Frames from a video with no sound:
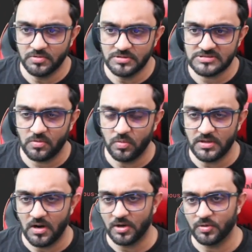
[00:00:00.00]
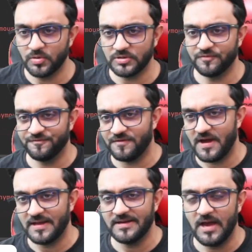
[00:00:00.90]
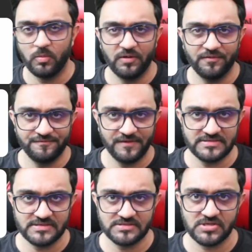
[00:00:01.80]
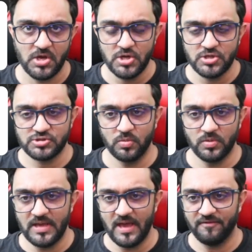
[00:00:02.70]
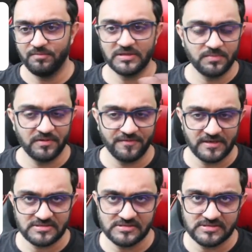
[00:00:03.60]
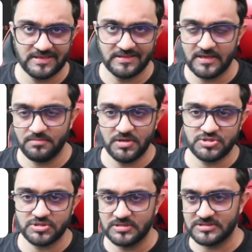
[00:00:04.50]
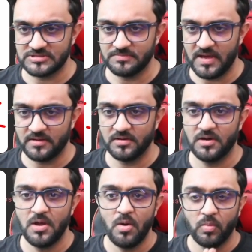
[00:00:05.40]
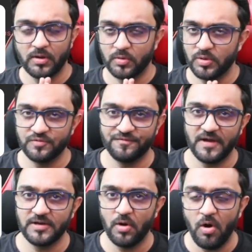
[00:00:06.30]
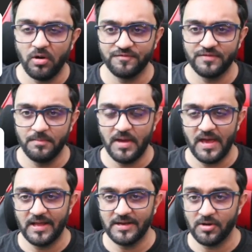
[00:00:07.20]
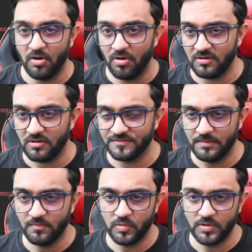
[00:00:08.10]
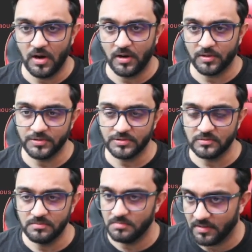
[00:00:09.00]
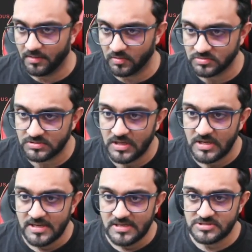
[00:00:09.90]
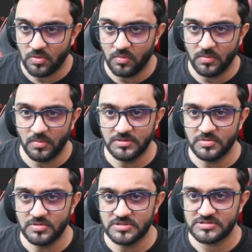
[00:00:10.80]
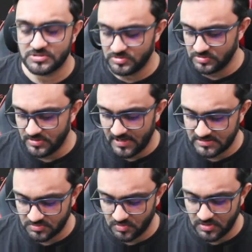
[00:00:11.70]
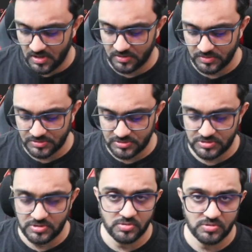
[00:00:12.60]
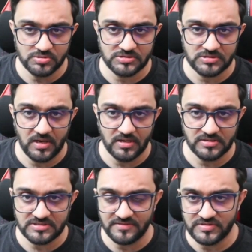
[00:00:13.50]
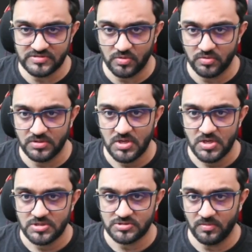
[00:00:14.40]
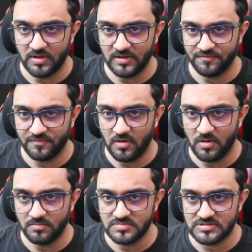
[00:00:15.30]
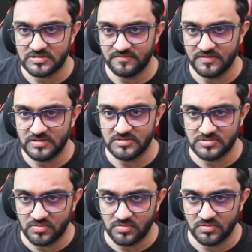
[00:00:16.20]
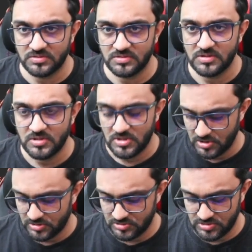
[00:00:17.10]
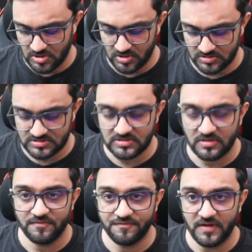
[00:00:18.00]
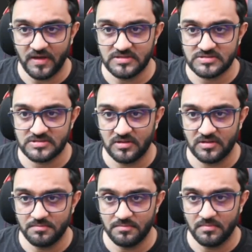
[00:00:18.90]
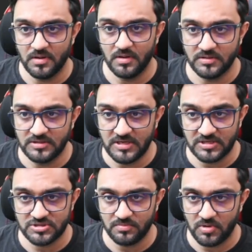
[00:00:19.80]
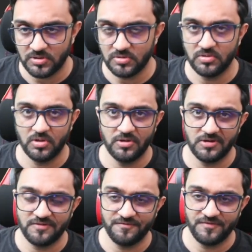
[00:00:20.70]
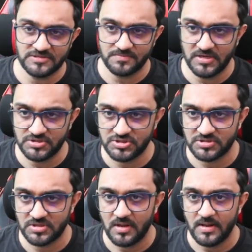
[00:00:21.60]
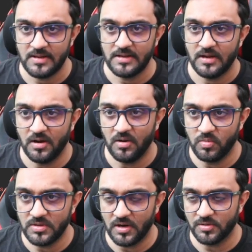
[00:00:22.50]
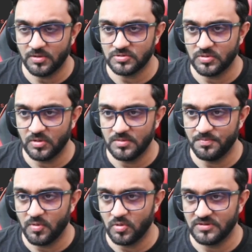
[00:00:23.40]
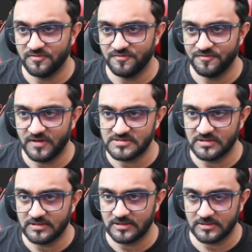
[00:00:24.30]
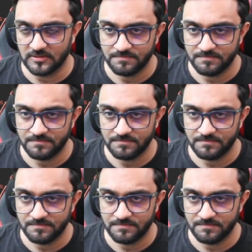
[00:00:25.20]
is we are going to find our faces so we have multiple faces in the image doesn't matter we are going to find all of them and all of them we are going to blur out. So what we will do is to do that, we are going to use uh, CV zone. So we'll write from CV zone dot face uh, detection module, not the face mesh. Uh, we are going to import the face detector.